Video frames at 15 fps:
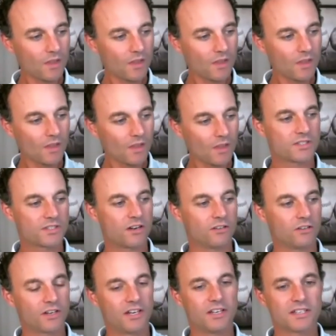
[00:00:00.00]
for those that are
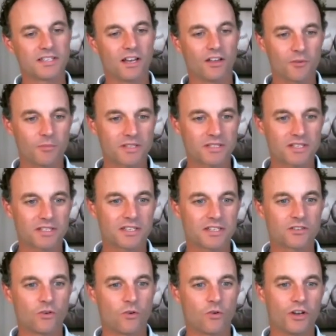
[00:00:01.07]
looking to sell their
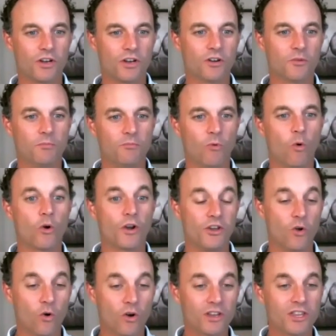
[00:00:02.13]
businesses, or
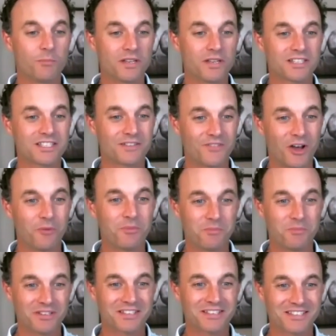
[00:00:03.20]
you're in the business of helping
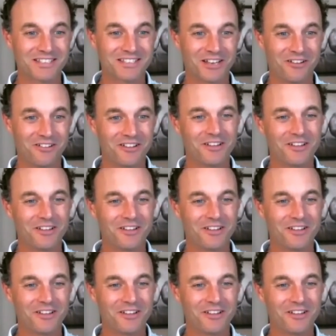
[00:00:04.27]
businesses sell.